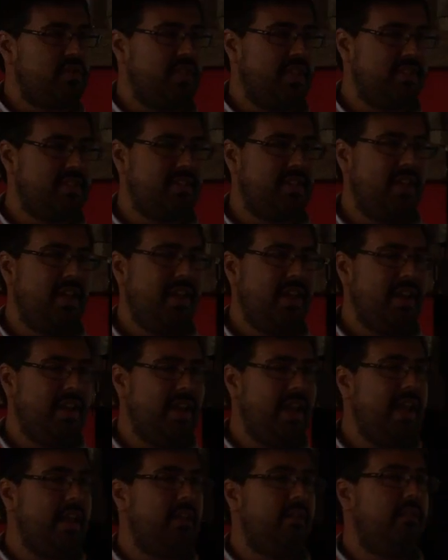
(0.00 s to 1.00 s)
this
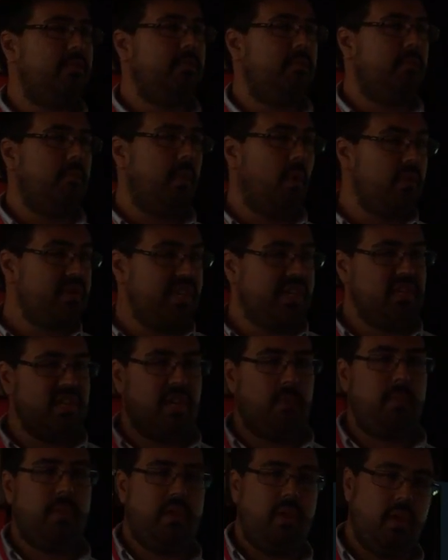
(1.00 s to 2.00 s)
native
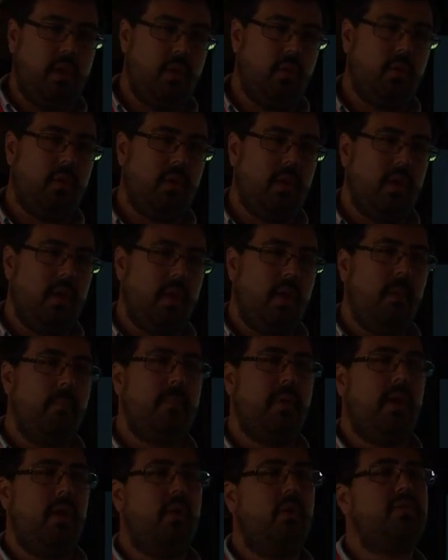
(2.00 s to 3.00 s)
multi-GPU,
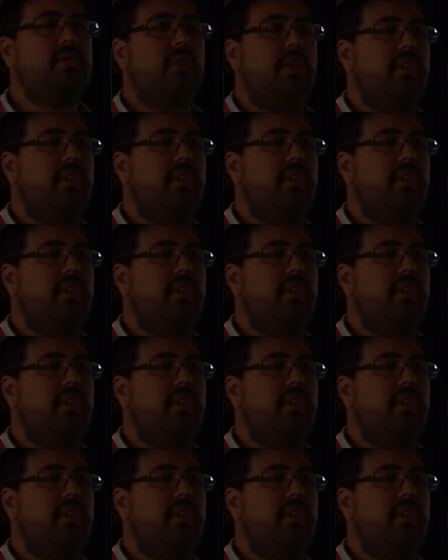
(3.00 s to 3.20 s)
but it also